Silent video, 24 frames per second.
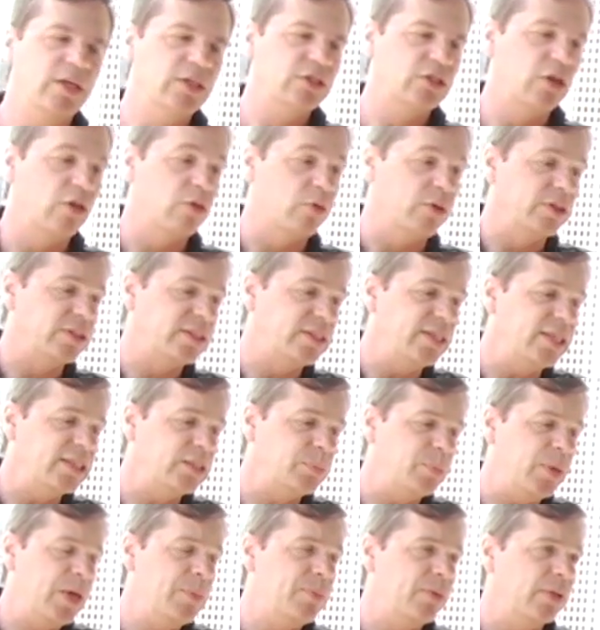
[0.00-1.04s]
So there were
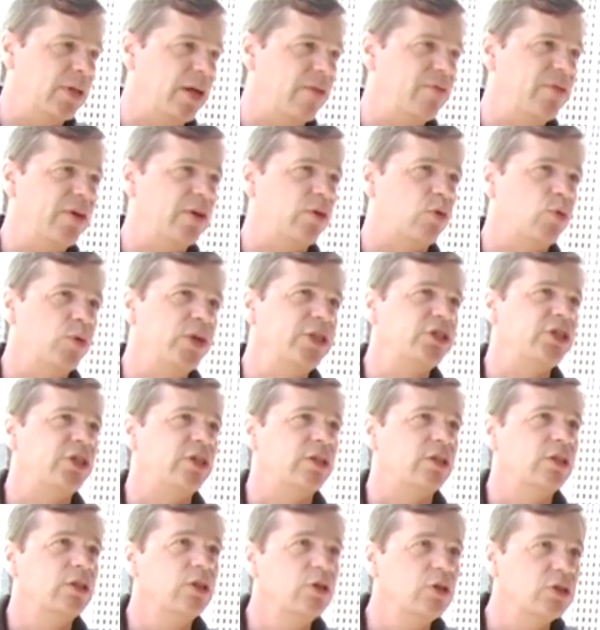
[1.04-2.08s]
6 people of the
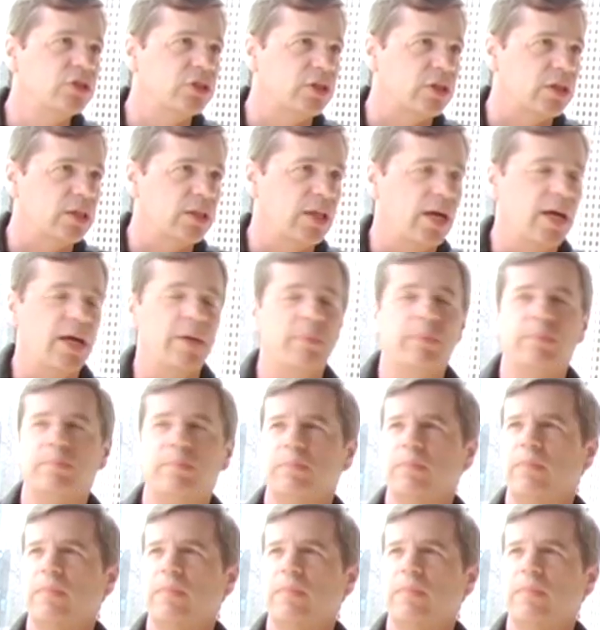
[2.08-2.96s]
original Loser Club,